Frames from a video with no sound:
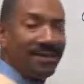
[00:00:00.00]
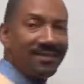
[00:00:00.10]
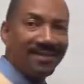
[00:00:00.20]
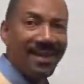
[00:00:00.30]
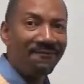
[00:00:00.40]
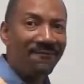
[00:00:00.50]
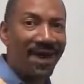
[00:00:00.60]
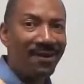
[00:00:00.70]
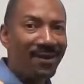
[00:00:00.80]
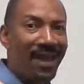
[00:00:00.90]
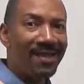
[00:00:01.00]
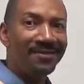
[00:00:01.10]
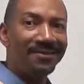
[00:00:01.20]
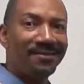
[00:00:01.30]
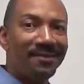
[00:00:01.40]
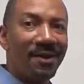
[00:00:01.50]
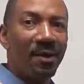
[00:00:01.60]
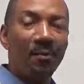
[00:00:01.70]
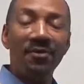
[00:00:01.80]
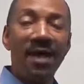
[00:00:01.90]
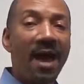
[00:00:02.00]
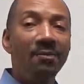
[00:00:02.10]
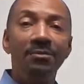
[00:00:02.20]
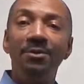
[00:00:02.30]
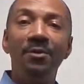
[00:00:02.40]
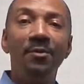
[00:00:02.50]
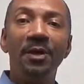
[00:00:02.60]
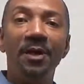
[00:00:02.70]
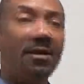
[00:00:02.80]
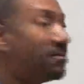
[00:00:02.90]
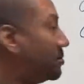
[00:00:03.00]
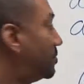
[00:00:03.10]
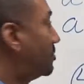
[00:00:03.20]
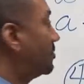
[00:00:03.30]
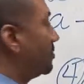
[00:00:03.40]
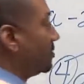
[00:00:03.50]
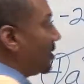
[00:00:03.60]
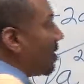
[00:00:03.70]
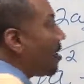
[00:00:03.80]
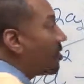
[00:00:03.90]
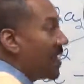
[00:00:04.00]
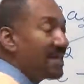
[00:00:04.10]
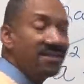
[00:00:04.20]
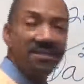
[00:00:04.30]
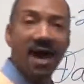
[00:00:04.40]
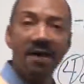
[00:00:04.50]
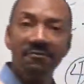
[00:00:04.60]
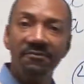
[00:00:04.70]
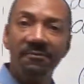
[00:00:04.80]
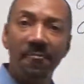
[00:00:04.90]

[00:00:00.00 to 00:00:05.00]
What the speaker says: to that final answer without doing all that stuff.